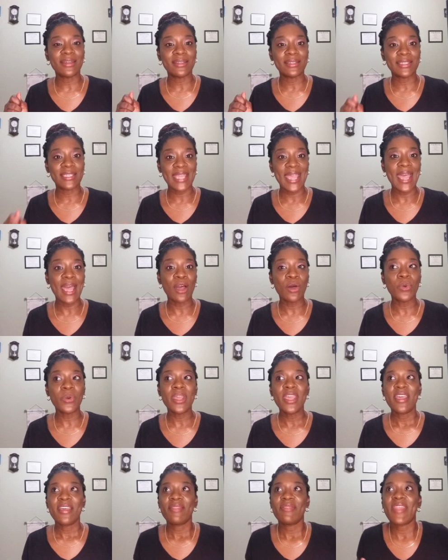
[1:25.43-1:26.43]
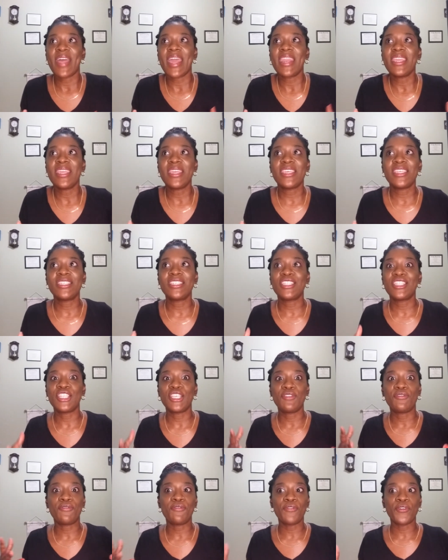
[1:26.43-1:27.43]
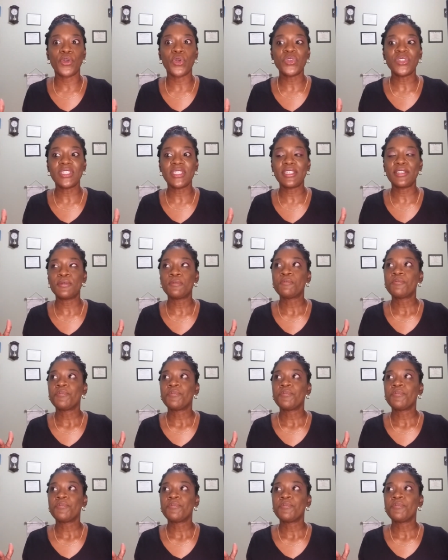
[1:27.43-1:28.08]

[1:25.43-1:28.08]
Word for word: down, that is the first